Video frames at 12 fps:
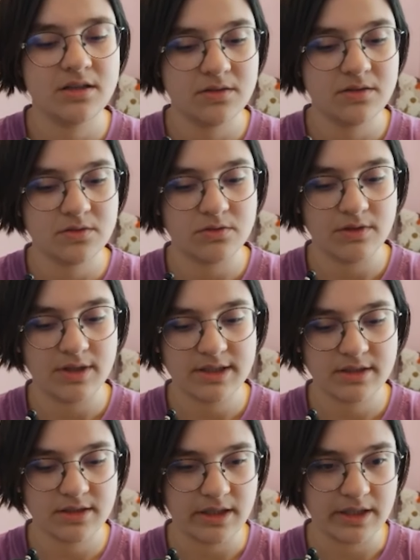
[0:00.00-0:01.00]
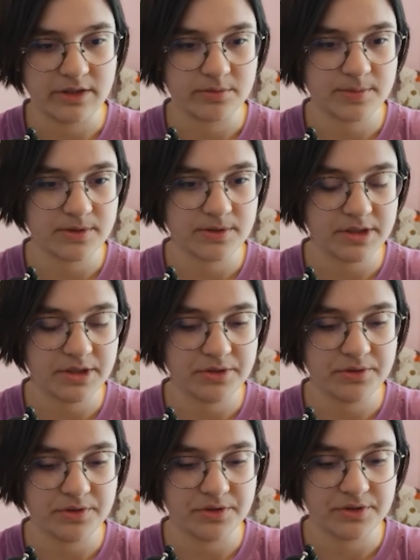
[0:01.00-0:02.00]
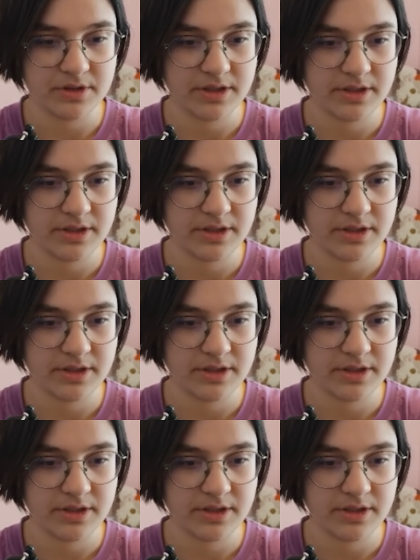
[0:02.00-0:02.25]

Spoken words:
What kind of person you usually?